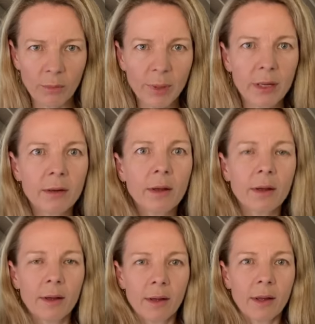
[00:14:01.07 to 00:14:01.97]
bit.
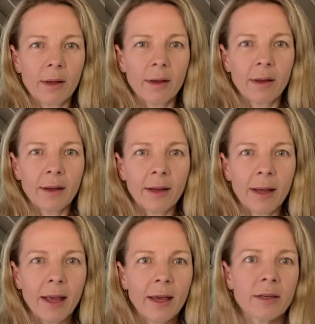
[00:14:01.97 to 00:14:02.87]

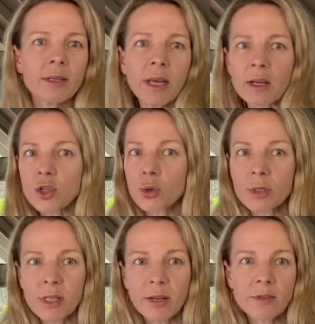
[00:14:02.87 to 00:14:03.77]
And yeah, short
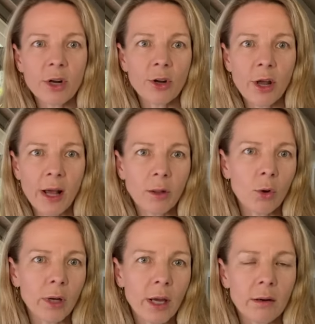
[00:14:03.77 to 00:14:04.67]
sleeves. I don't know how
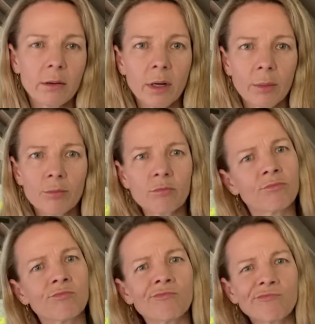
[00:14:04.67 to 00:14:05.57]
long yet.
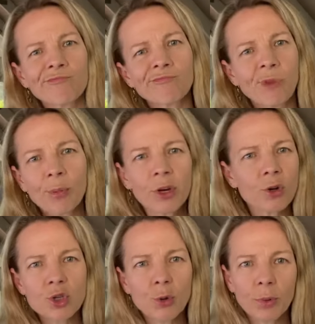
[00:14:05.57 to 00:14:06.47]
Probably
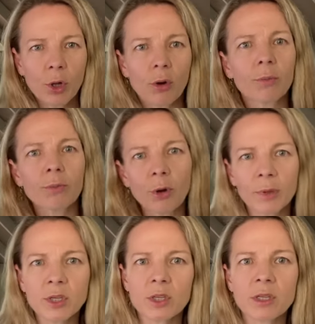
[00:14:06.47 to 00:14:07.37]
not super long.
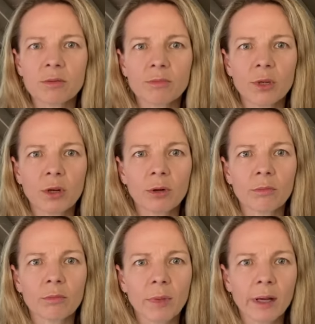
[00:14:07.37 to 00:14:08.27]
Probably just, you know,
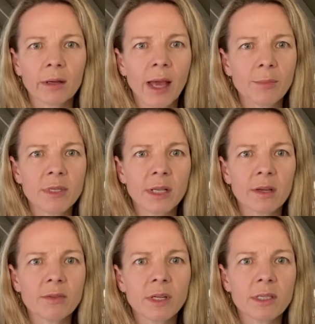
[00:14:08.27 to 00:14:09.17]
like cap
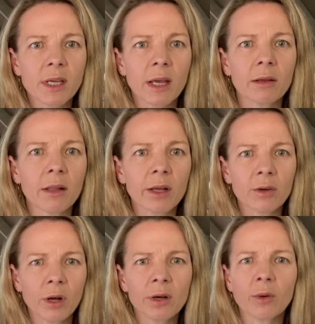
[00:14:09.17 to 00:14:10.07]
sleeves, I'd say. Like,
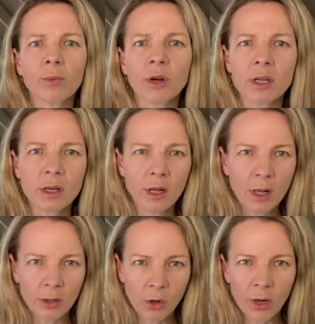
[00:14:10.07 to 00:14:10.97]
I don't want it,
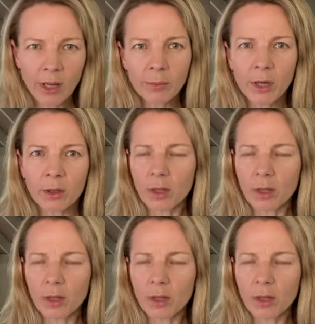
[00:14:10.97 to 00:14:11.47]
not like my